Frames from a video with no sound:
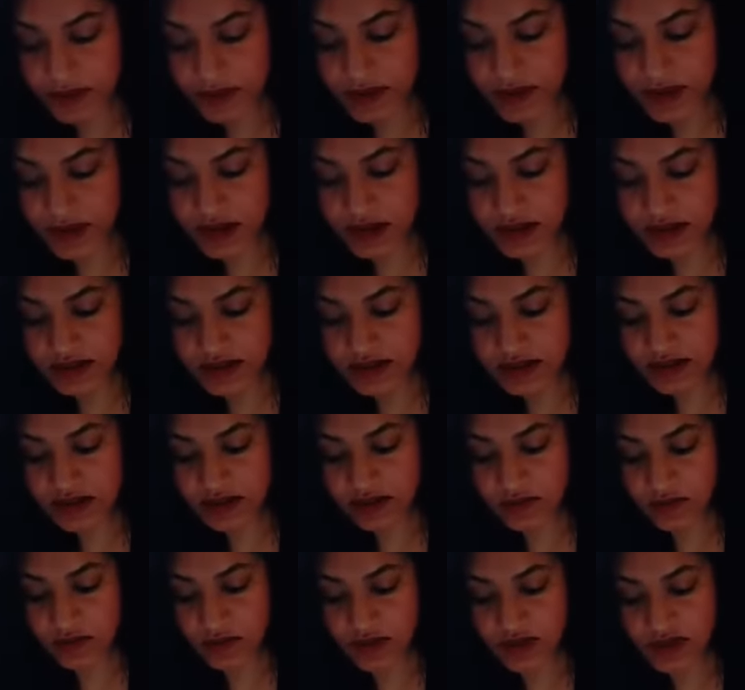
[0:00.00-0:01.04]
I
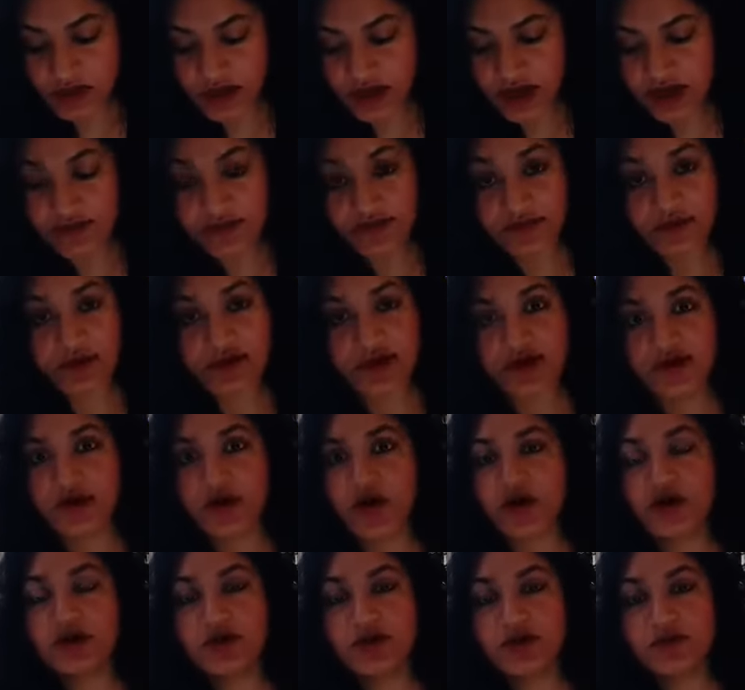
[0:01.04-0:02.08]
think we have learned a
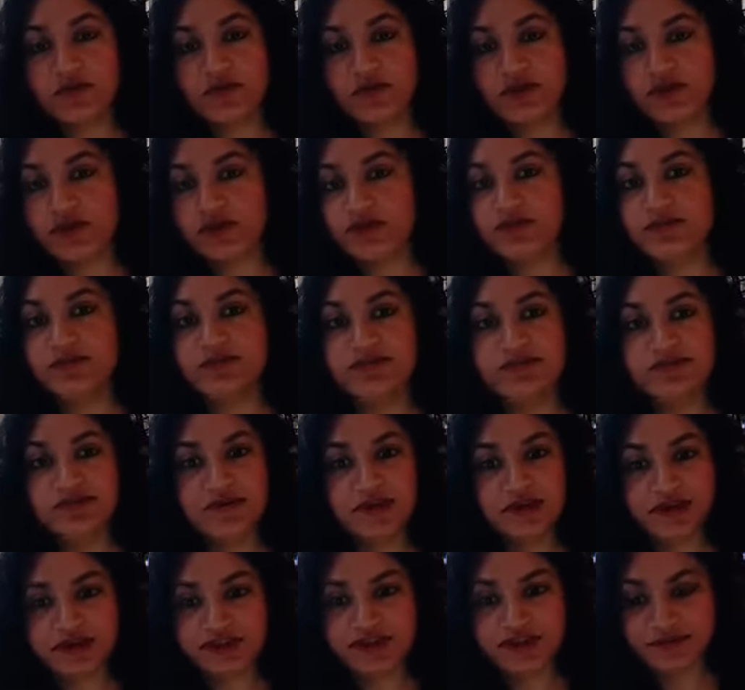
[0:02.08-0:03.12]
lot, we, the
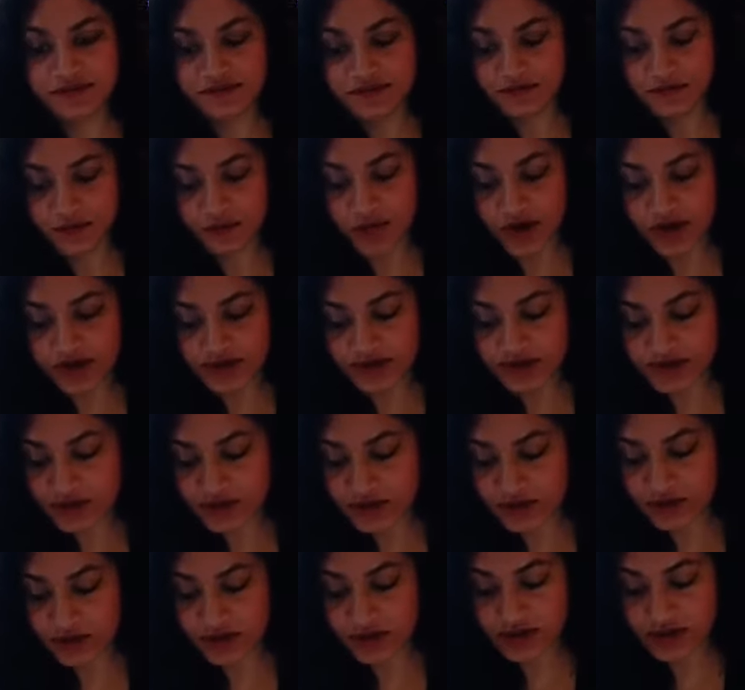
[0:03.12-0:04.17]
privileged ones,
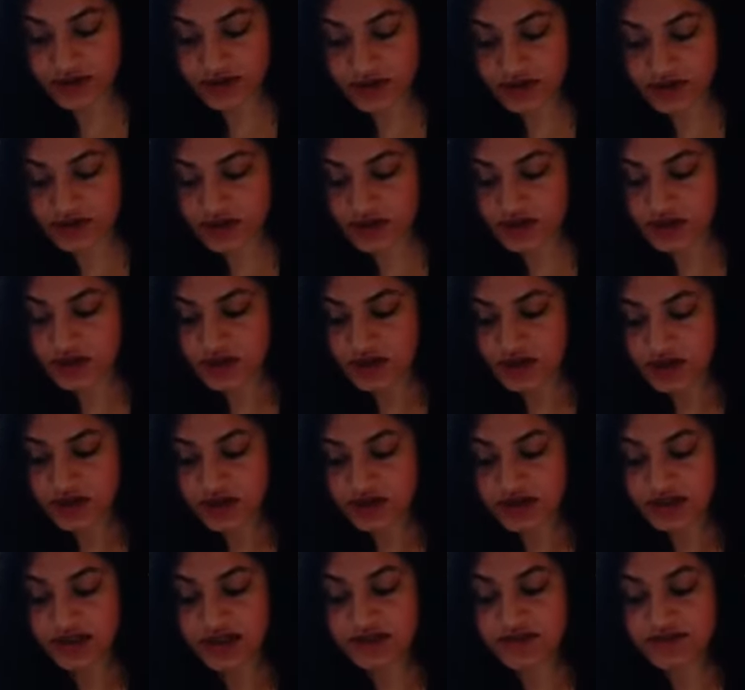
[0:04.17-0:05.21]
during this
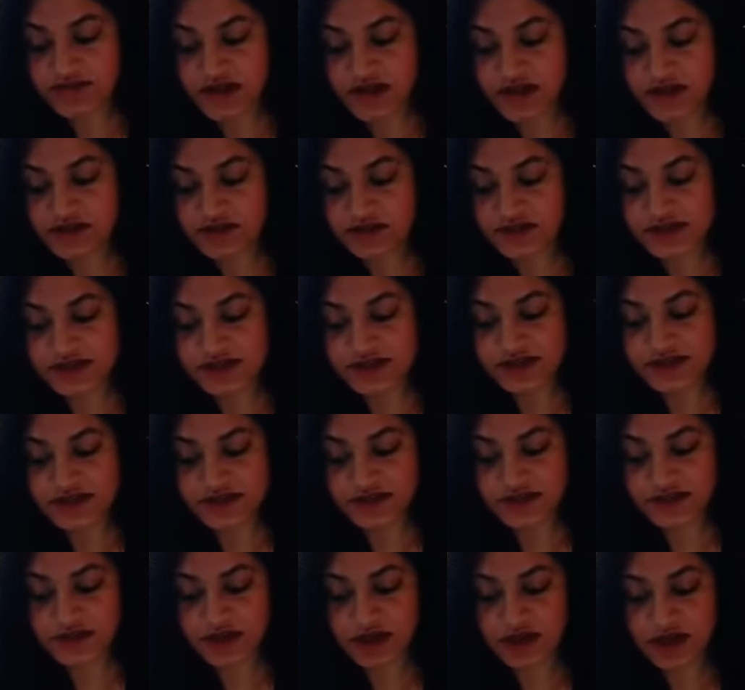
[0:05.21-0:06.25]
self
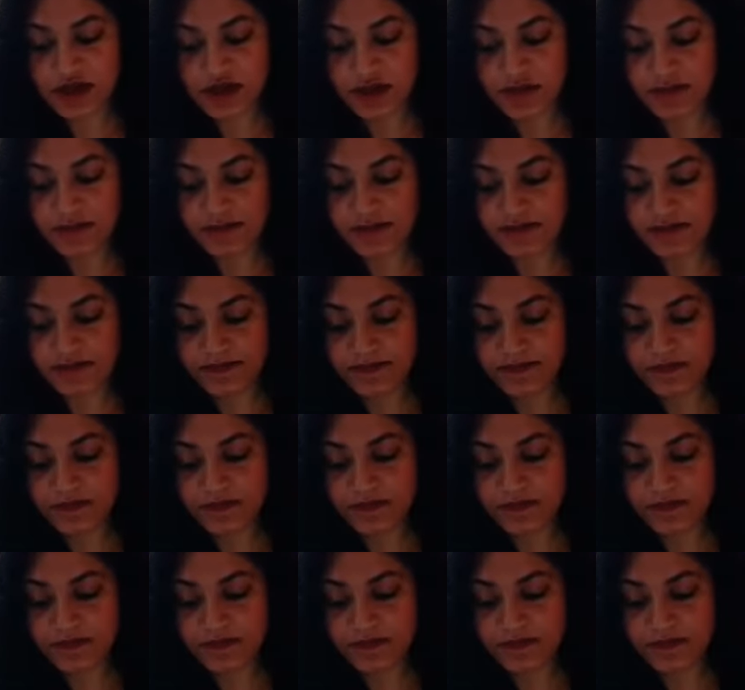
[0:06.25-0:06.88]
isolation. Um,